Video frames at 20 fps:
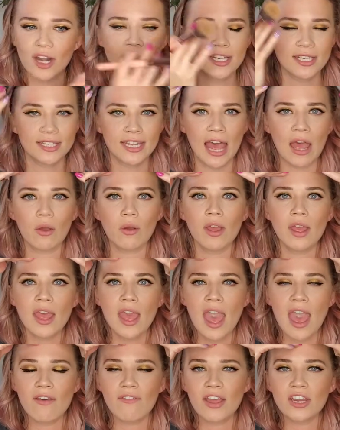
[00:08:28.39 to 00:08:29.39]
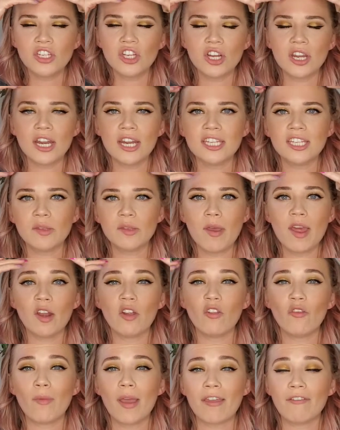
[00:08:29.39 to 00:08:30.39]
because if I took it into the middle
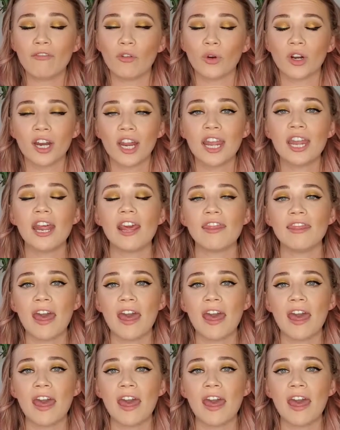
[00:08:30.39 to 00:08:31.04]
of my forehead,